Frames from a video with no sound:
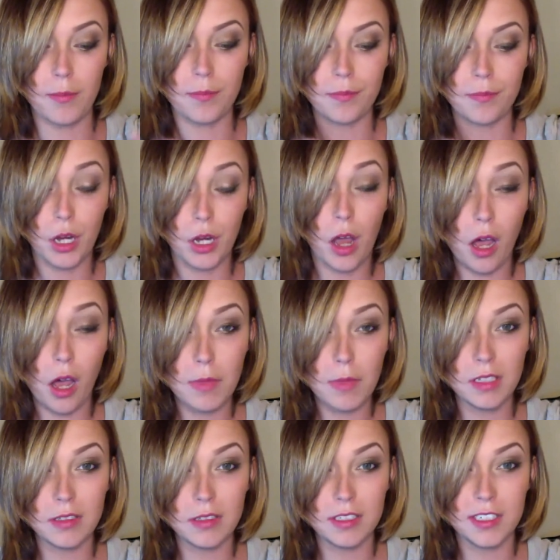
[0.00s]

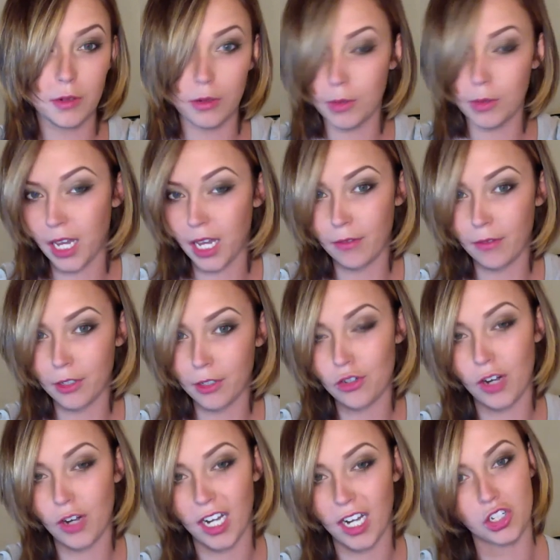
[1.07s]
comments or whatever to try
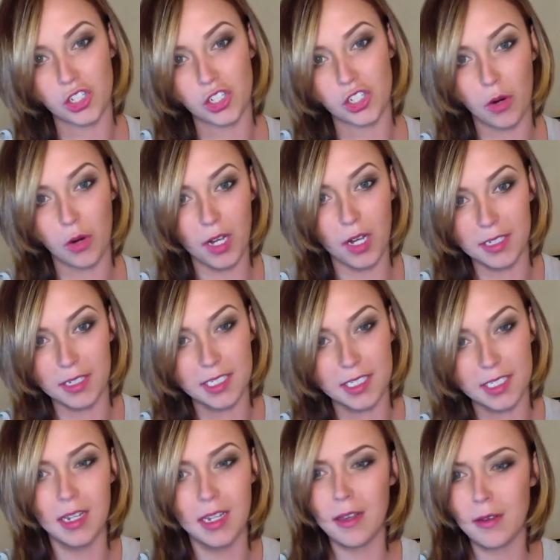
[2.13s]
to show us
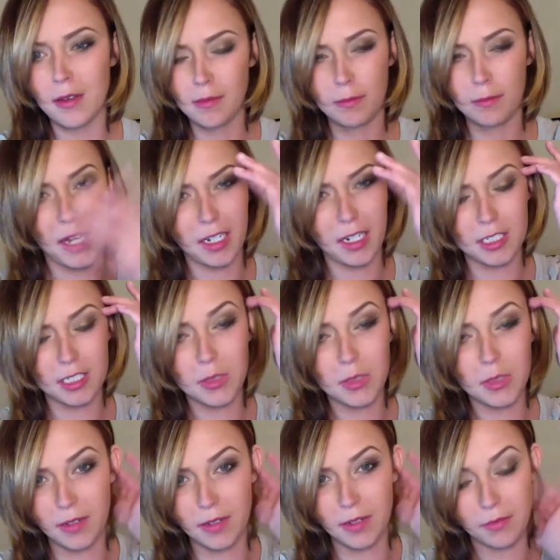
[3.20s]
better so we can
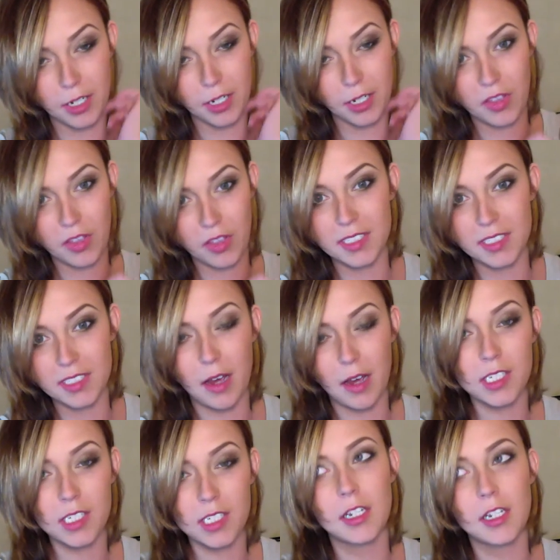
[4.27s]
figure things out, because
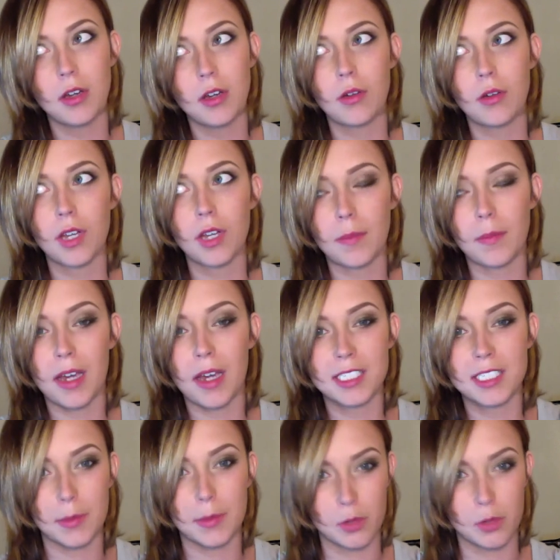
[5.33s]
I know in the past
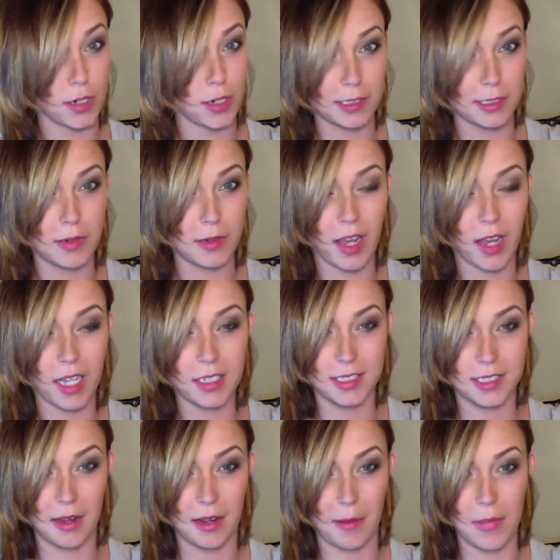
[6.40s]
couple shows we've had
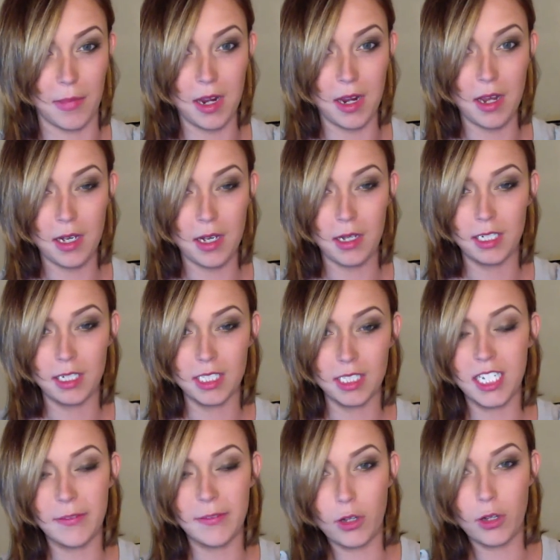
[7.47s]
some
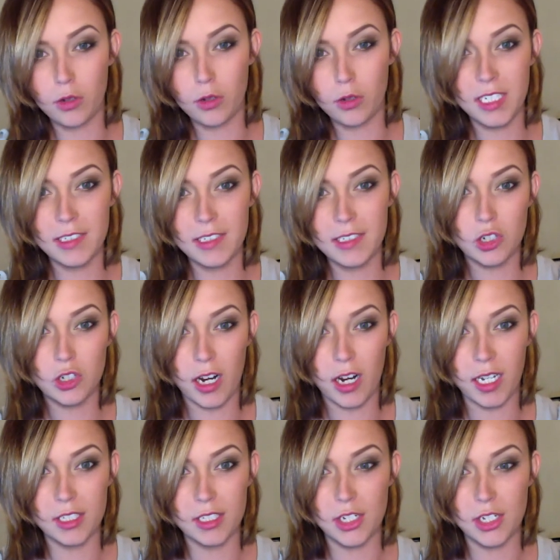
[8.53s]
difficulties trying
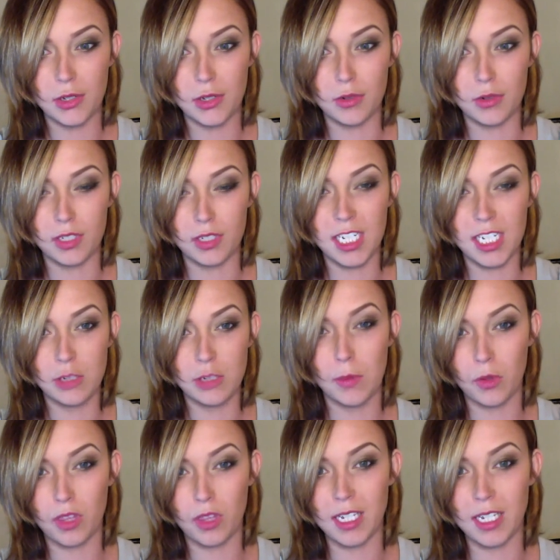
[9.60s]
to teach people
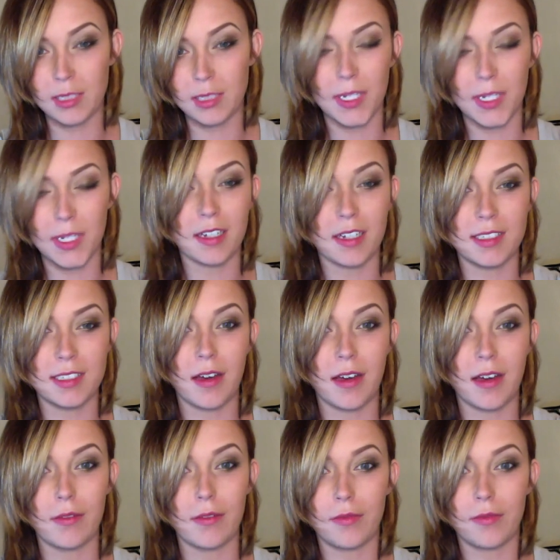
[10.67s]
things because of
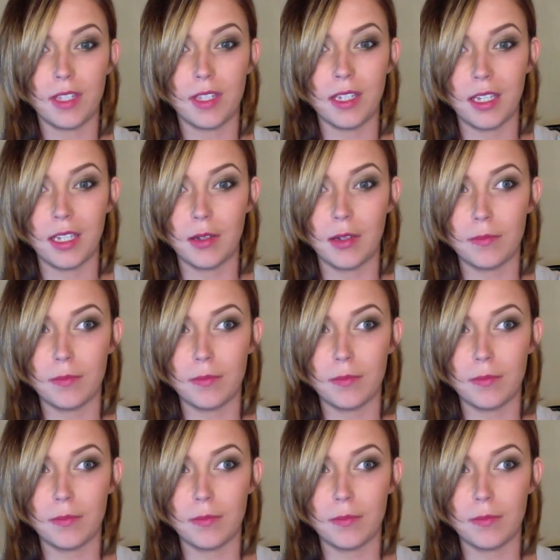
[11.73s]
the